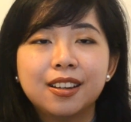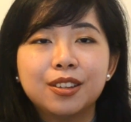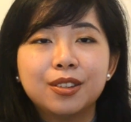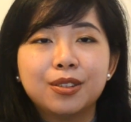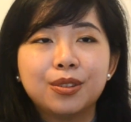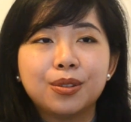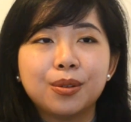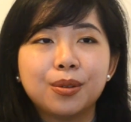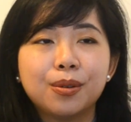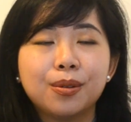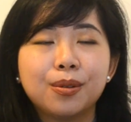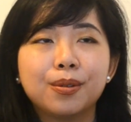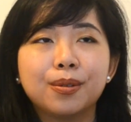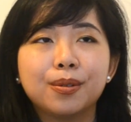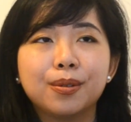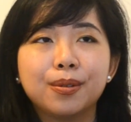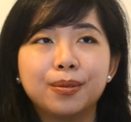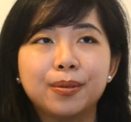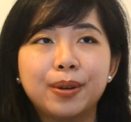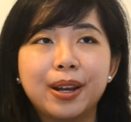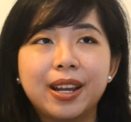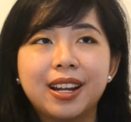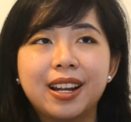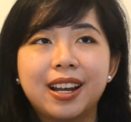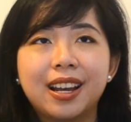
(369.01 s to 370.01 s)
So
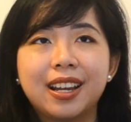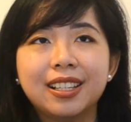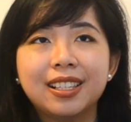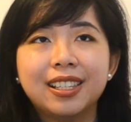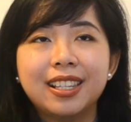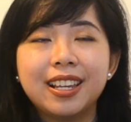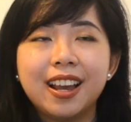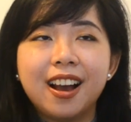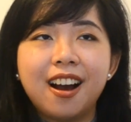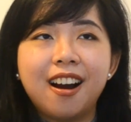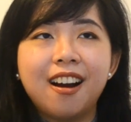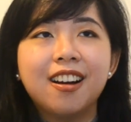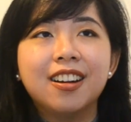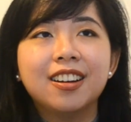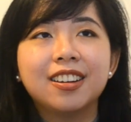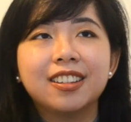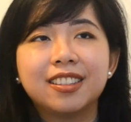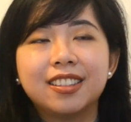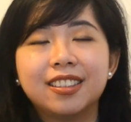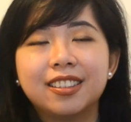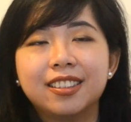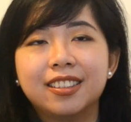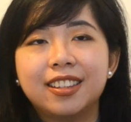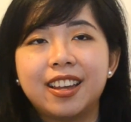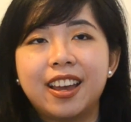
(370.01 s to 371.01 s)
when I say
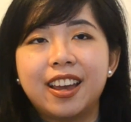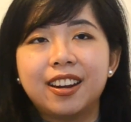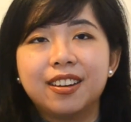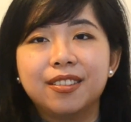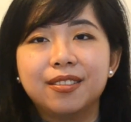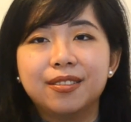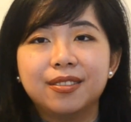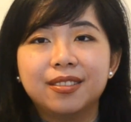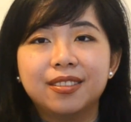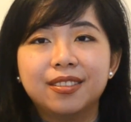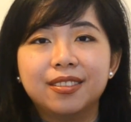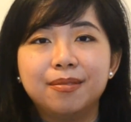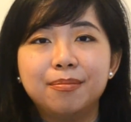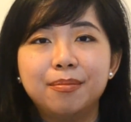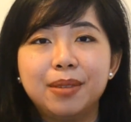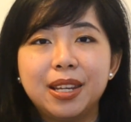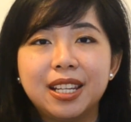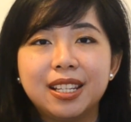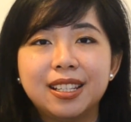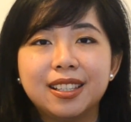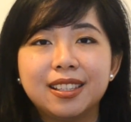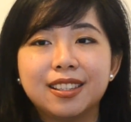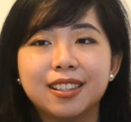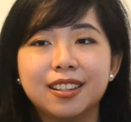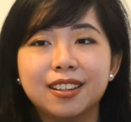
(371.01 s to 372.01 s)
arts, that
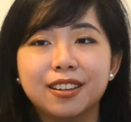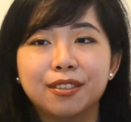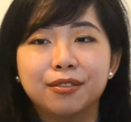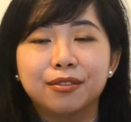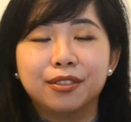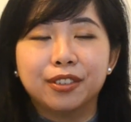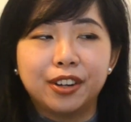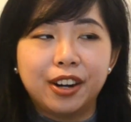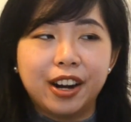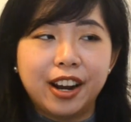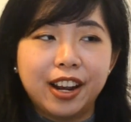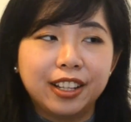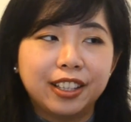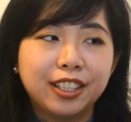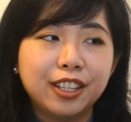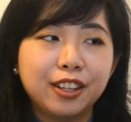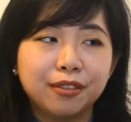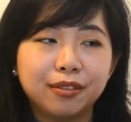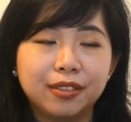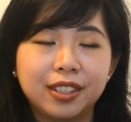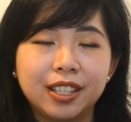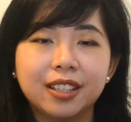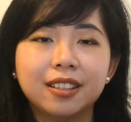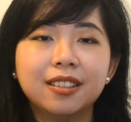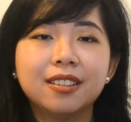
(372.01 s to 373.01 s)
means a variety
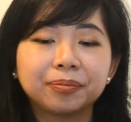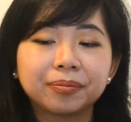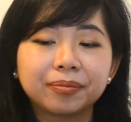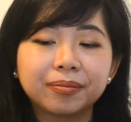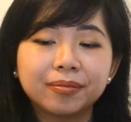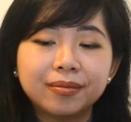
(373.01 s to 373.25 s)
of things.